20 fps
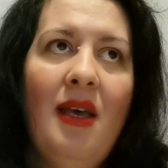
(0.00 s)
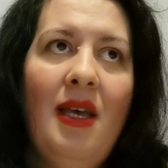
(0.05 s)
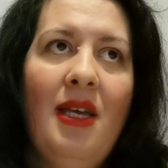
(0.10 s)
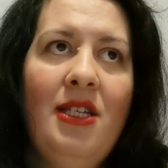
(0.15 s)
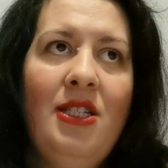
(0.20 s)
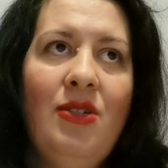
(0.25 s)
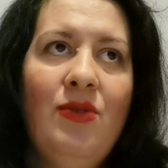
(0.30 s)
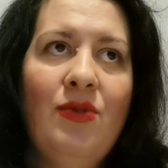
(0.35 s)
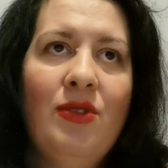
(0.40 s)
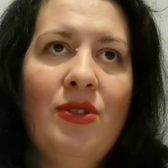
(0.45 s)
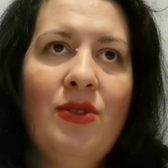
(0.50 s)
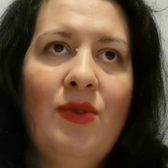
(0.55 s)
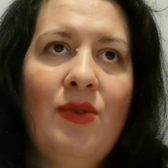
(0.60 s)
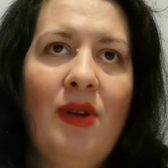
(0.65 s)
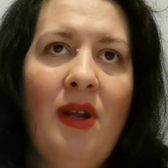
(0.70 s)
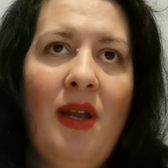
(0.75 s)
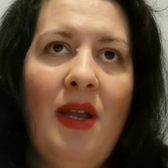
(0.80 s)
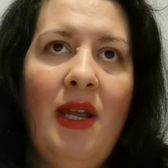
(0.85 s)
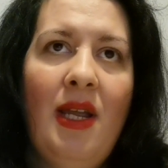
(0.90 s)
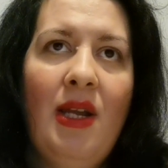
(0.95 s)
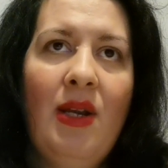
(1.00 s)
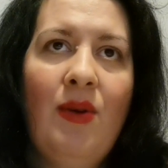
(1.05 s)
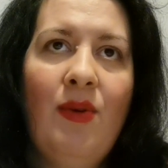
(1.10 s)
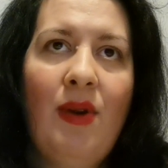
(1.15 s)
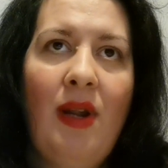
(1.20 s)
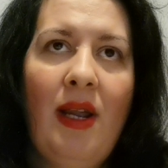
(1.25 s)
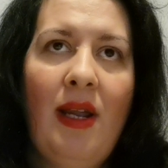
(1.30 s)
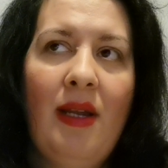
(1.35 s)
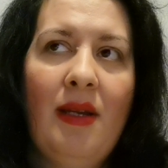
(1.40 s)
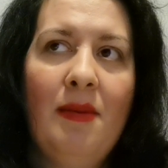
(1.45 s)
And she was crying.
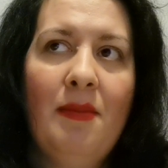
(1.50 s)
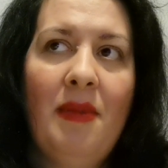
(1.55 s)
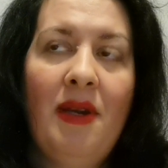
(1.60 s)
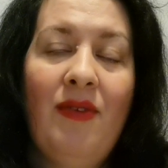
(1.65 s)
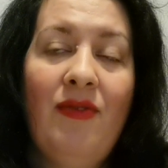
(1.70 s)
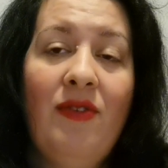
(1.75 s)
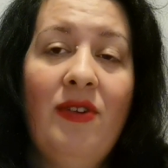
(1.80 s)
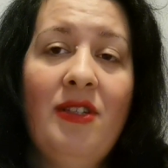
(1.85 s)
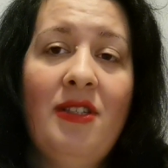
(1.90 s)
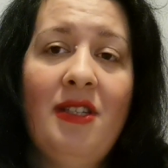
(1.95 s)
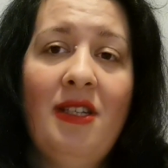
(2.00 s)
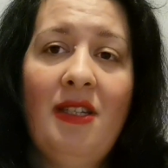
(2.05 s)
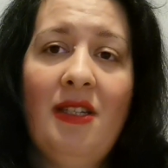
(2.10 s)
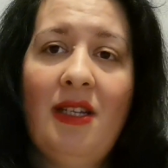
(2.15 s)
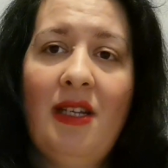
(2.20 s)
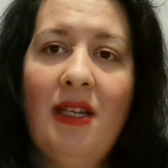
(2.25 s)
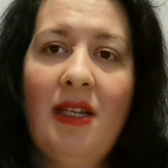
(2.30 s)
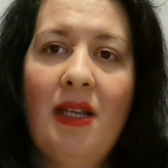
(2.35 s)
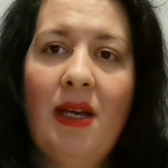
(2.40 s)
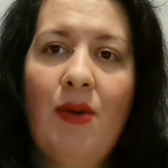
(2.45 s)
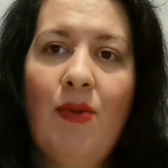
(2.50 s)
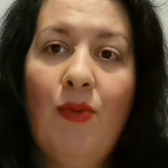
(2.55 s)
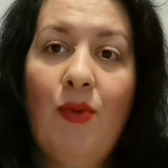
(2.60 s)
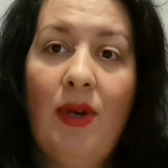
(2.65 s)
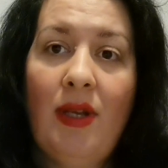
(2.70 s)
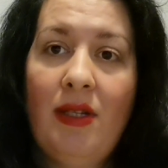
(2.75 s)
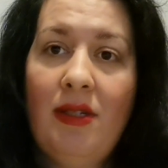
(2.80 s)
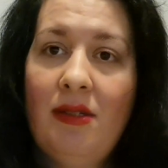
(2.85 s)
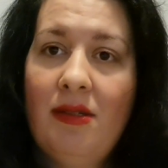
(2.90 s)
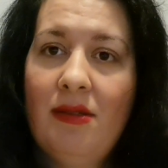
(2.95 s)
My first thing, I
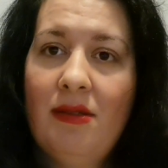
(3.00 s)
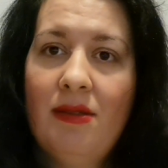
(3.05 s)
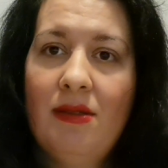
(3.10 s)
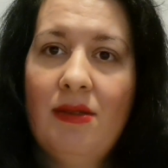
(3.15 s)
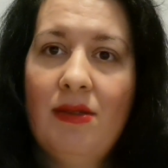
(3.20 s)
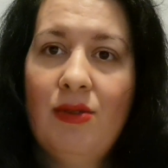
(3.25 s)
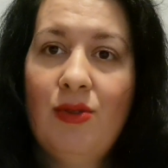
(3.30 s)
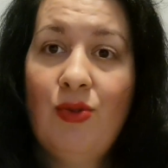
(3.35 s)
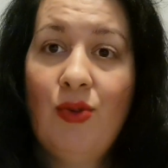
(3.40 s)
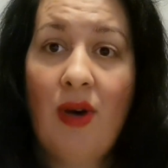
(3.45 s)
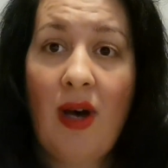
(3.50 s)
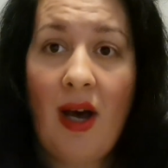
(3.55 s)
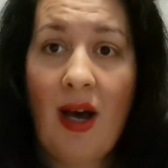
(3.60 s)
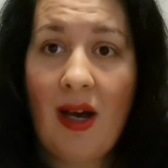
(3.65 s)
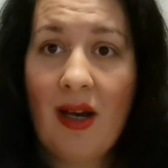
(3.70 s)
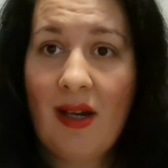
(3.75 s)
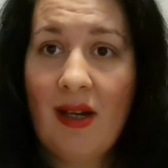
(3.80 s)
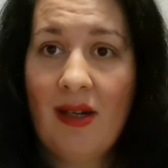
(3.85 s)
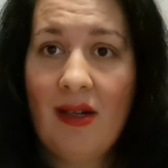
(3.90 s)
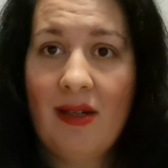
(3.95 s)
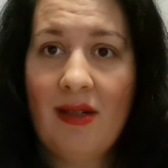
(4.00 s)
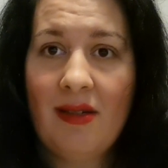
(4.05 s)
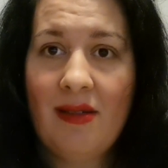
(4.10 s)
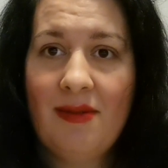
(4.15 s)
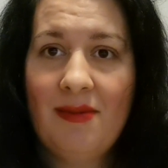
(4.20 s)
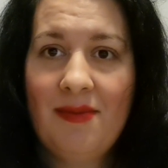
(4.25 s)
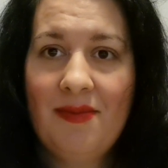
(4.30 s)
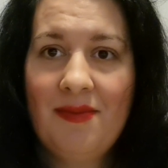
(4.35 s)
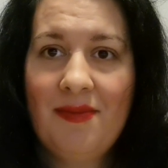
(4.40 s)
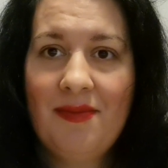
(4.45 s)
went to hug her.